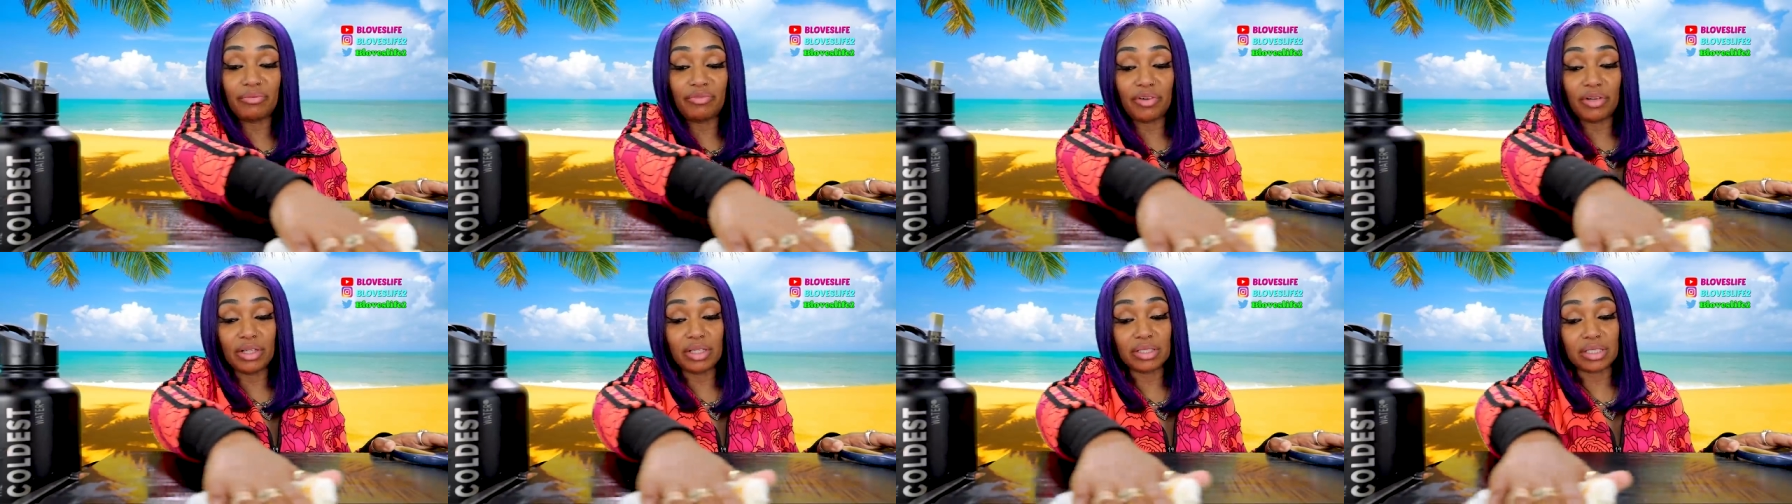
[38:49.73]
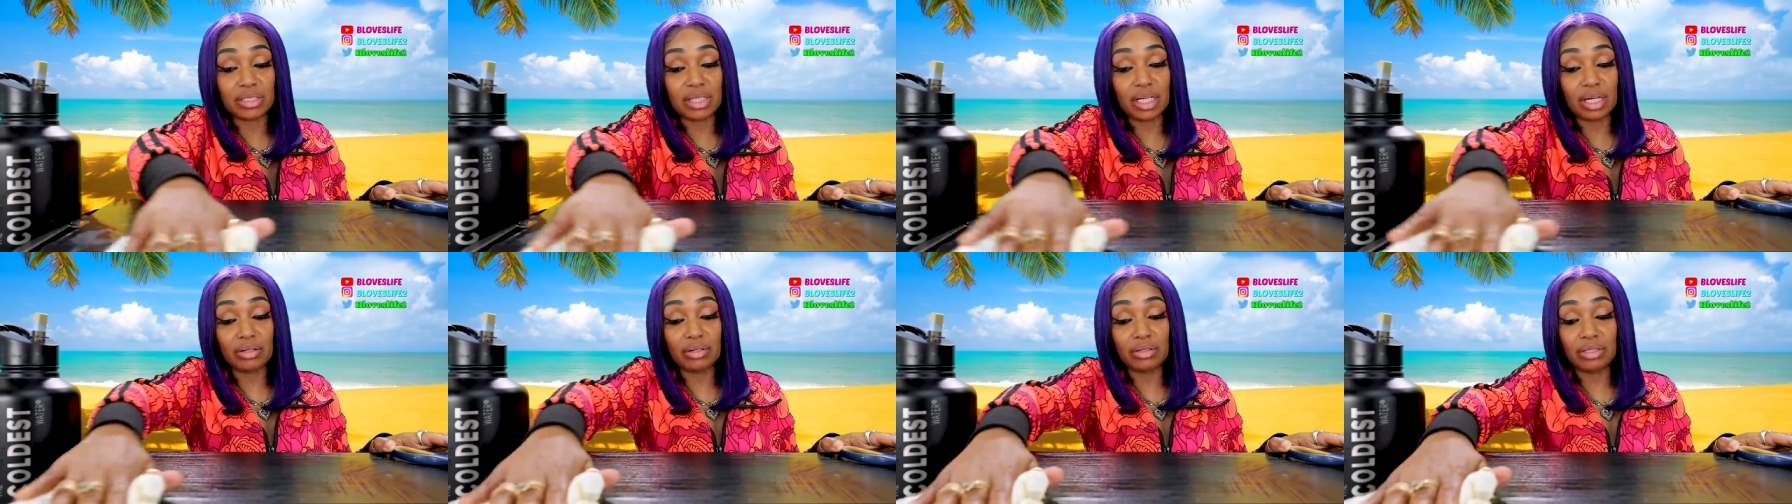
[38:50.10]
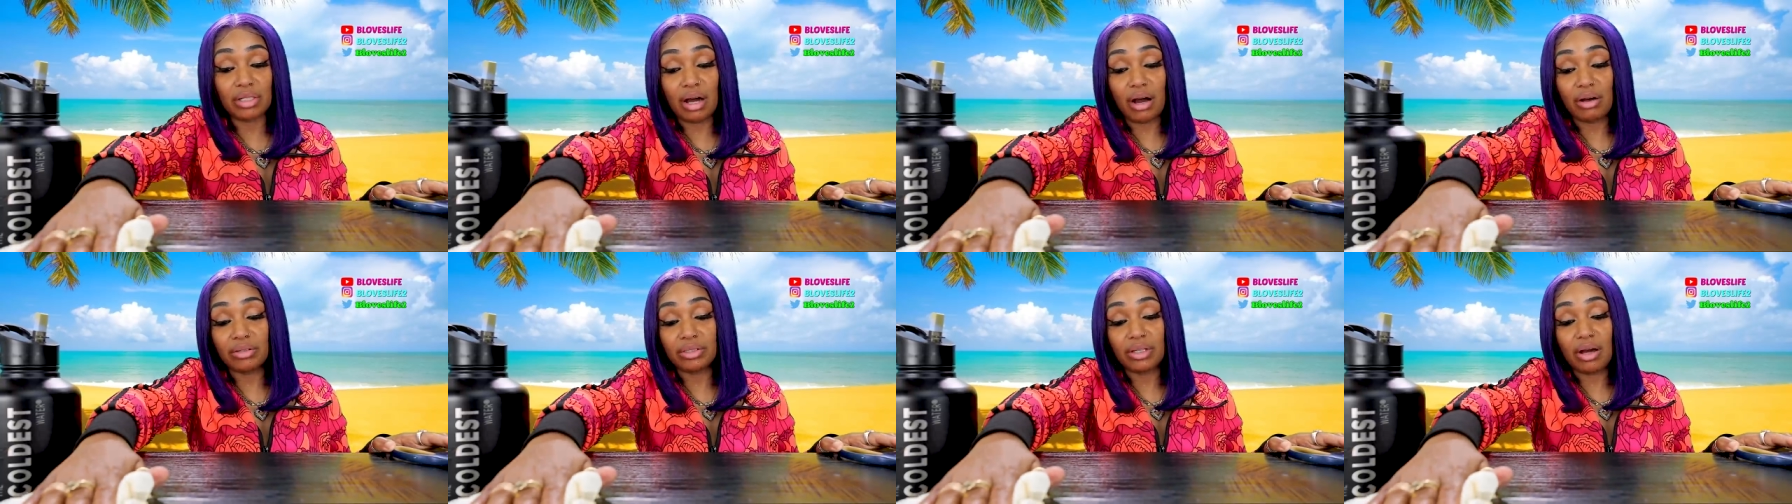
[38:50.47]
I'm full as a tick on a
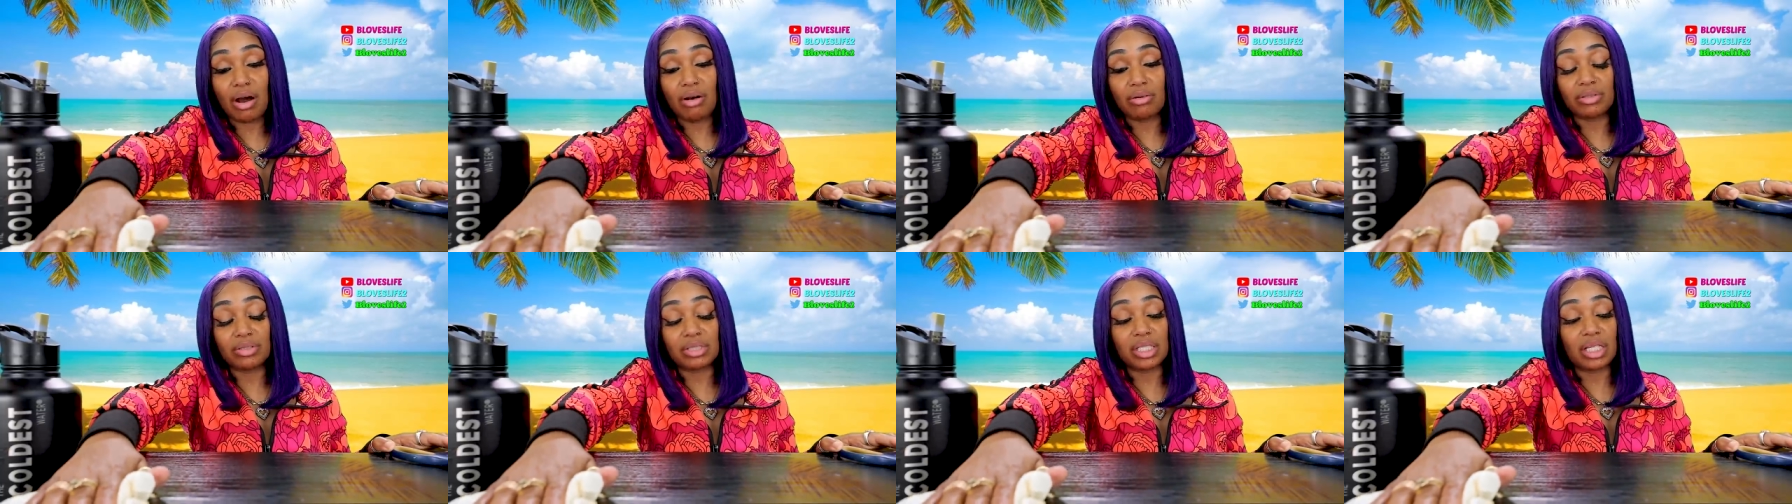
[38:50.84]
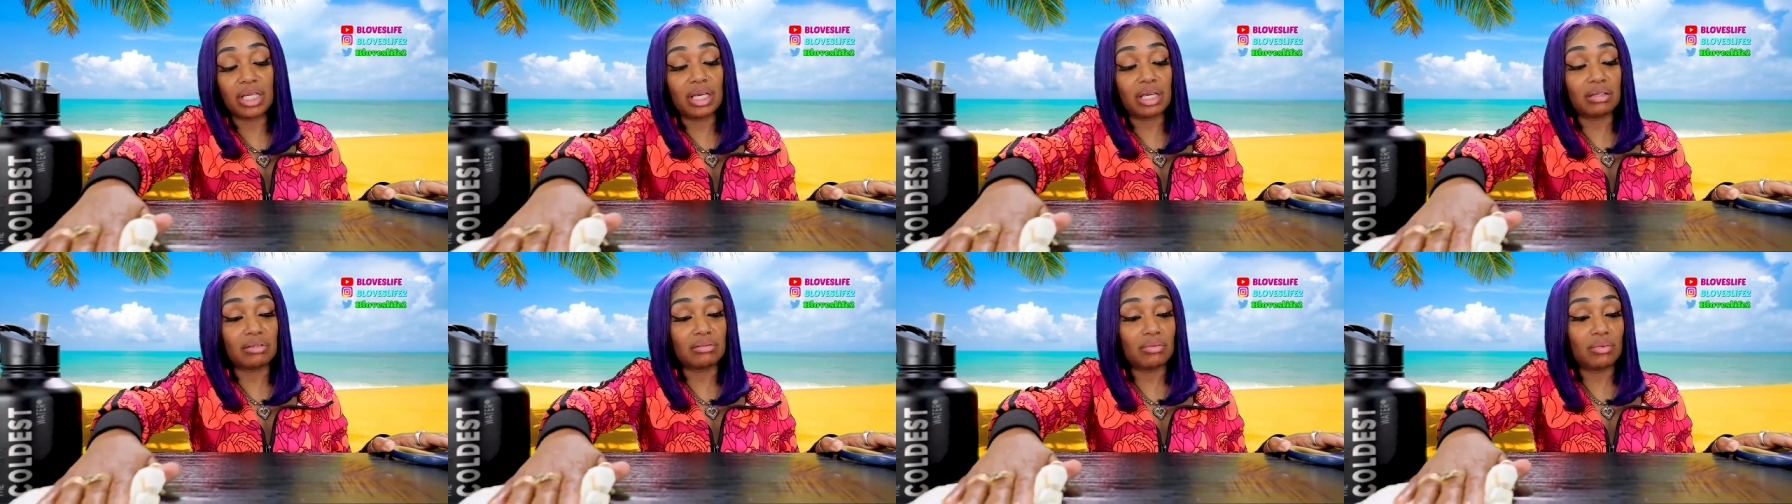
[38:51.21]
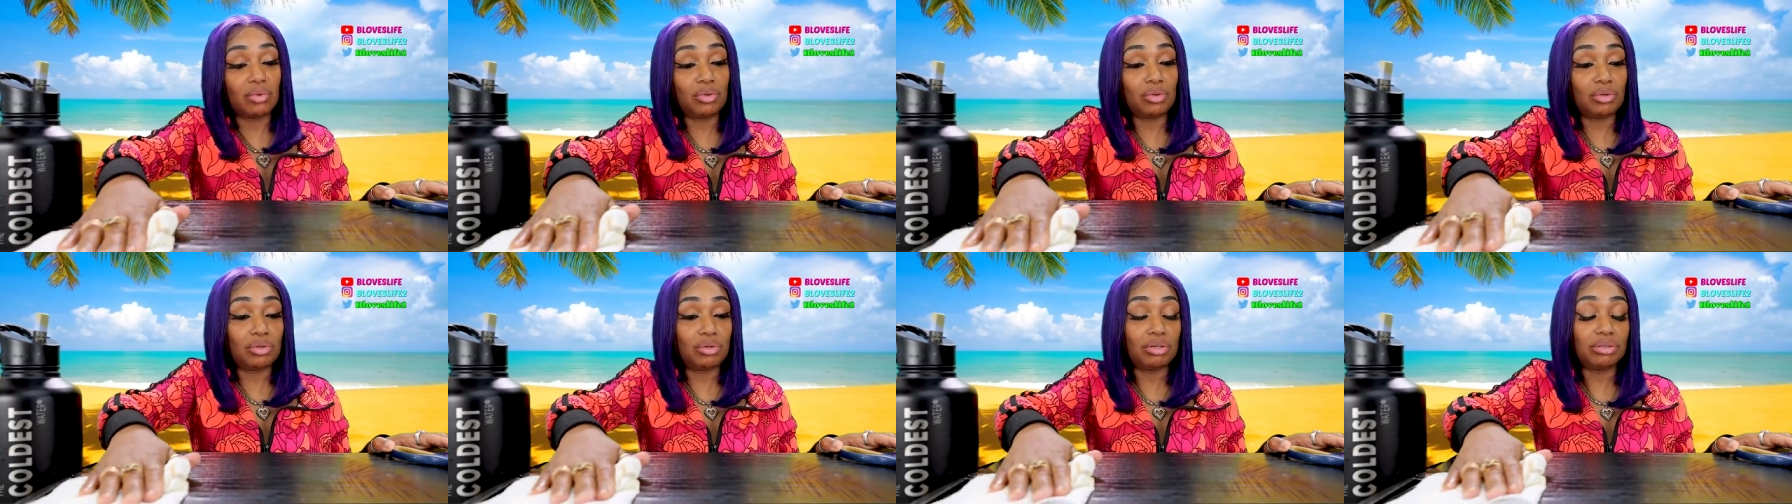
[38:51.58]
dog and dog on a tick.
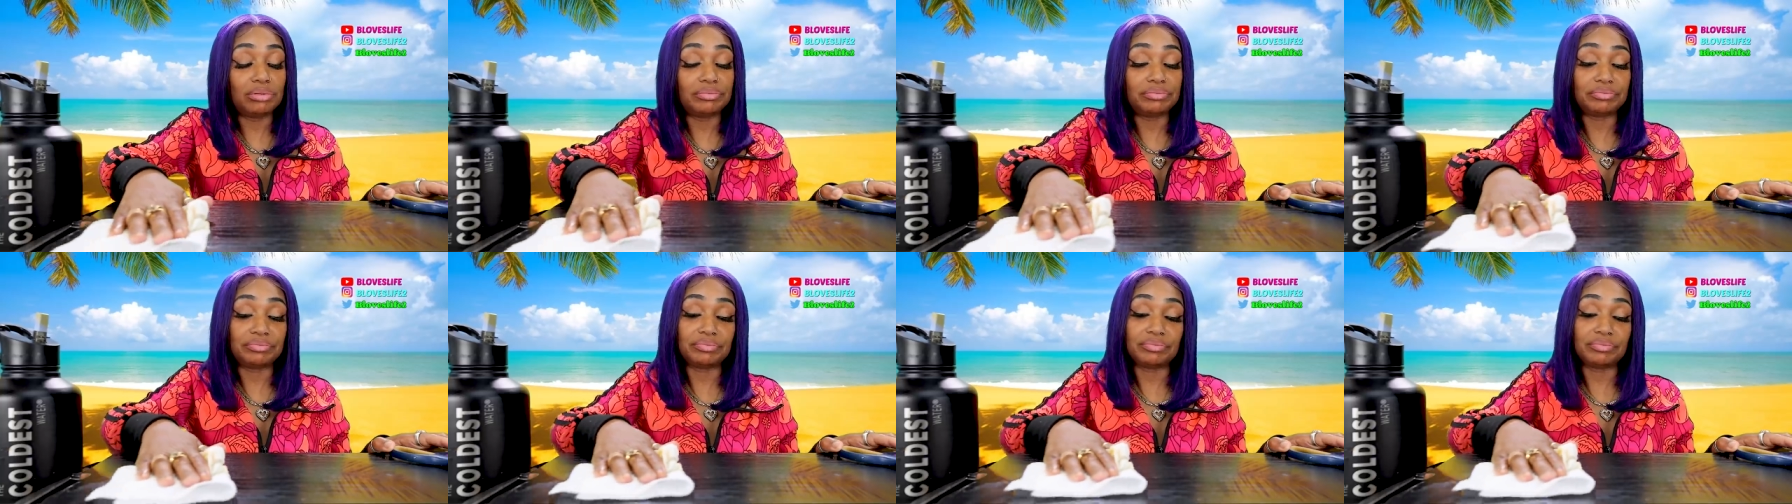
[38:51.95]
Ooh.